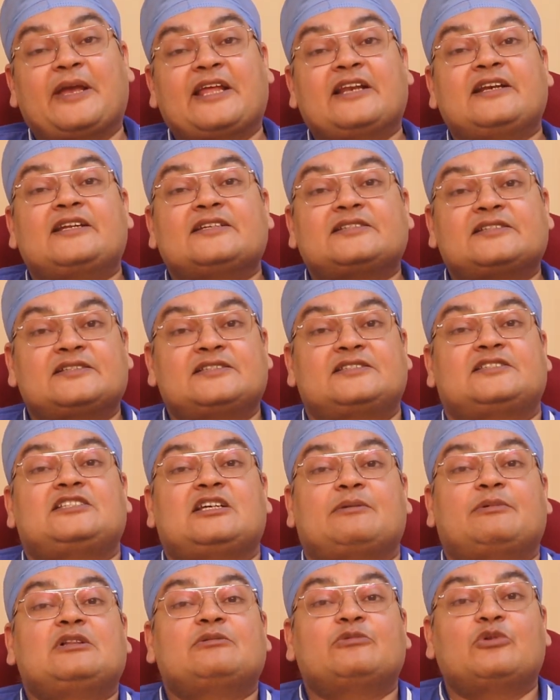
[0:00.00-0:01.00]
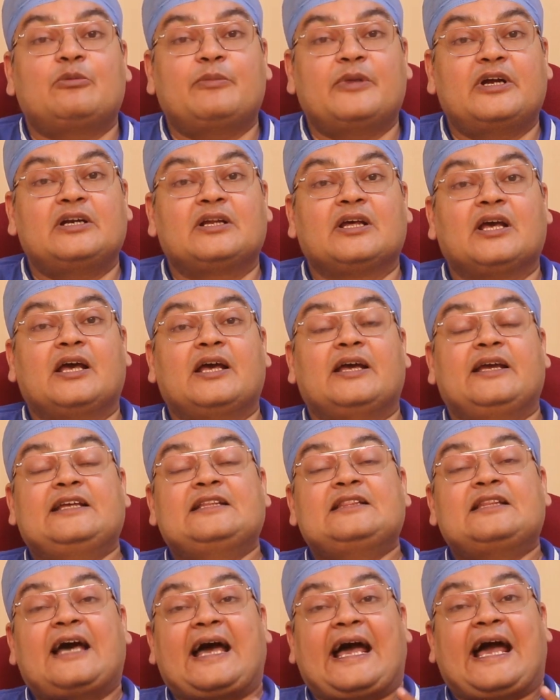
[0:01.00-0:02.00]
painless and stable movement
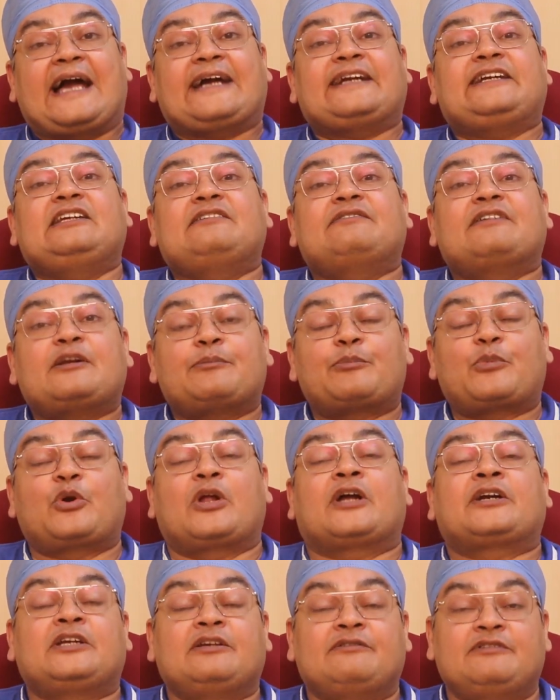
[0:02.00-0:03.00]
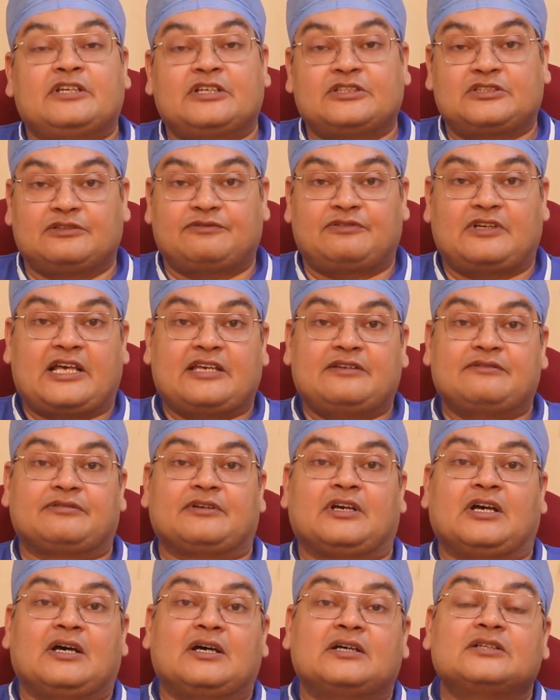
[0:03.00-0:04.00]
in the active and productive years of life.
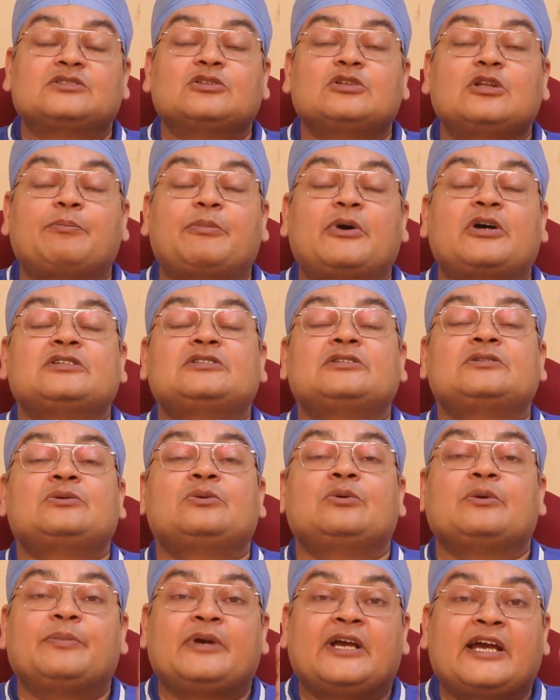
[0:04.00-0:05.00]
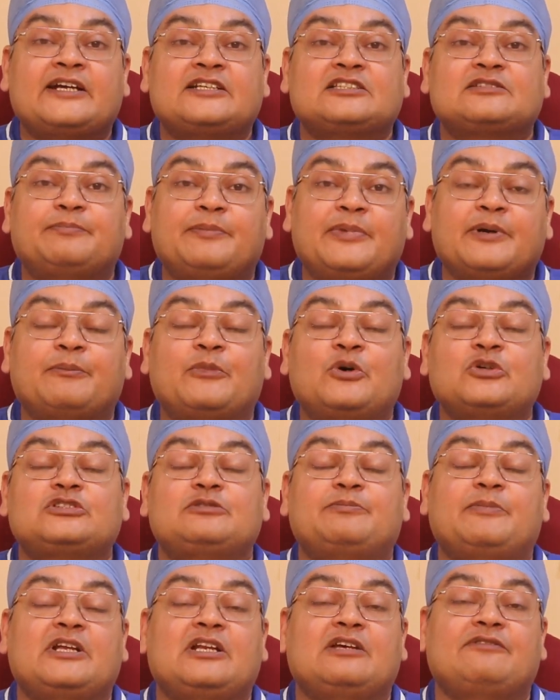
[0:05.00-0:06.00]
So the person who gets the
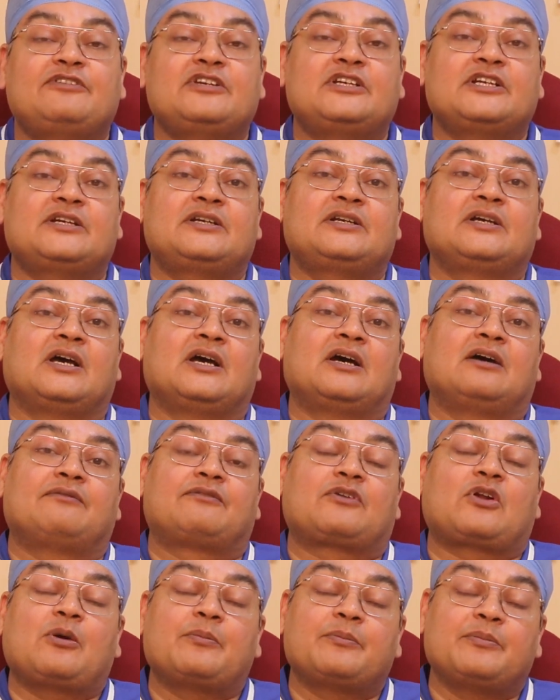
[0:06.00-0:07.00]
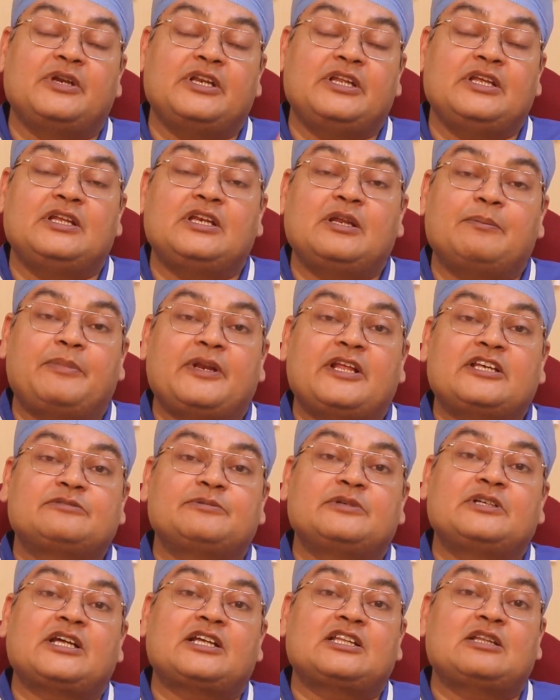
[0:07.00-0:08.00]
most benefited from knee
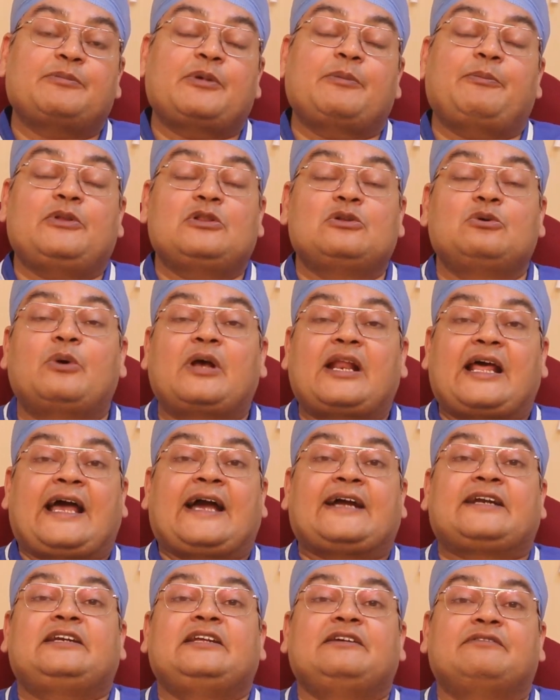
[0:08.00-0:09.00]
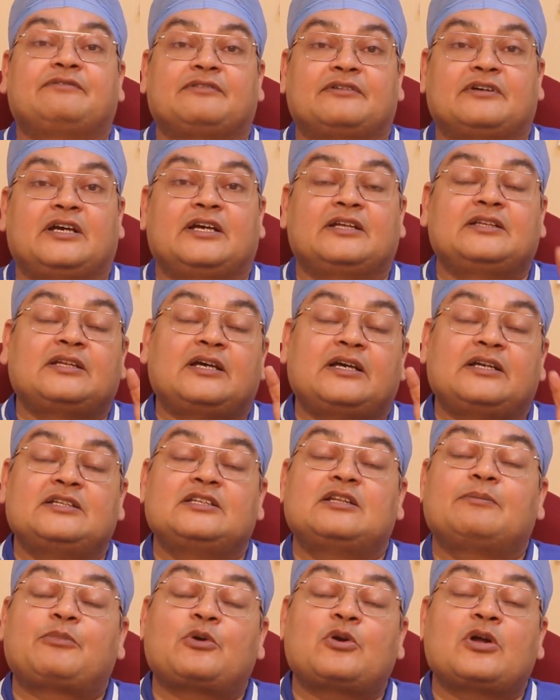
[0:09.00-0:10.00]
replacement are the people who are active and
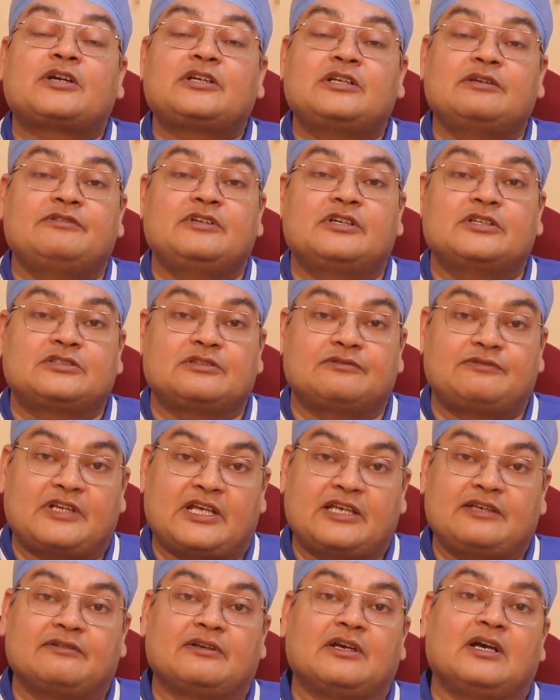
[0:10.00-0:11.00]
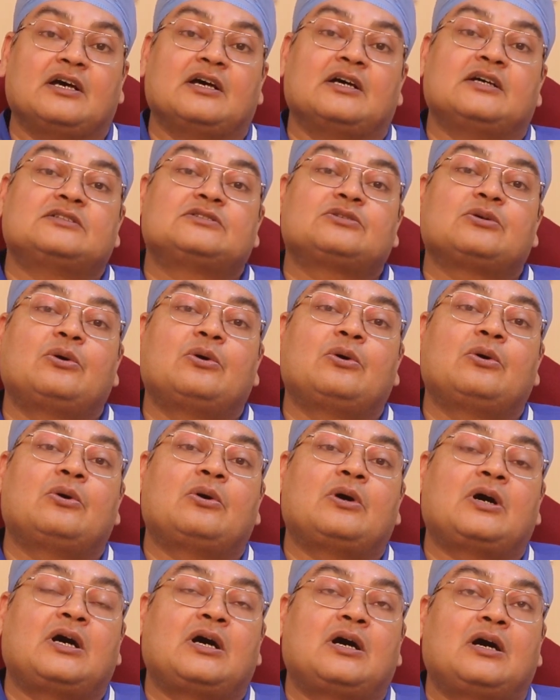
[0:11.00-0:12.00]
in the productive years of life.
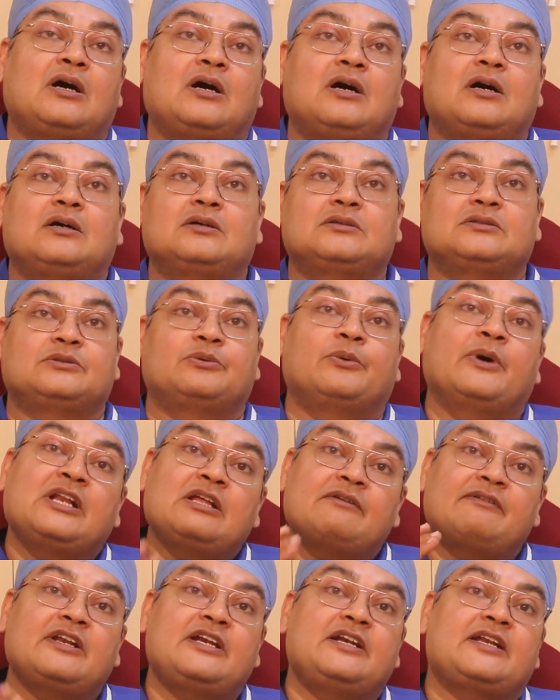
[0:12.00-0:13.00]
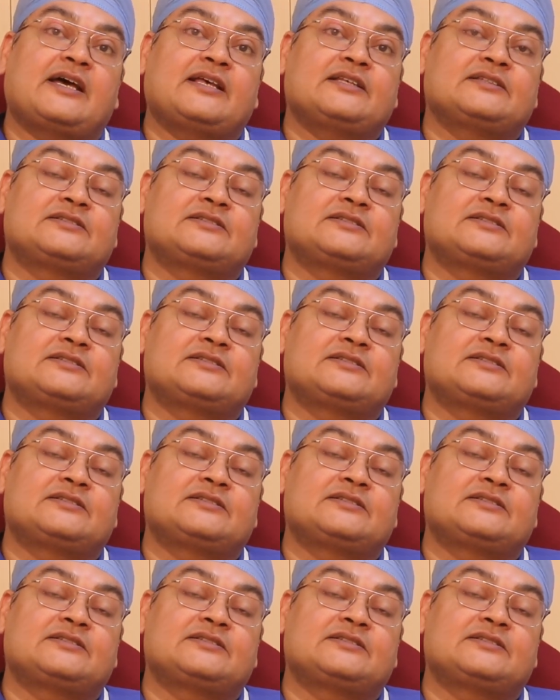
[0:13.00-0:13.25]
So whenever it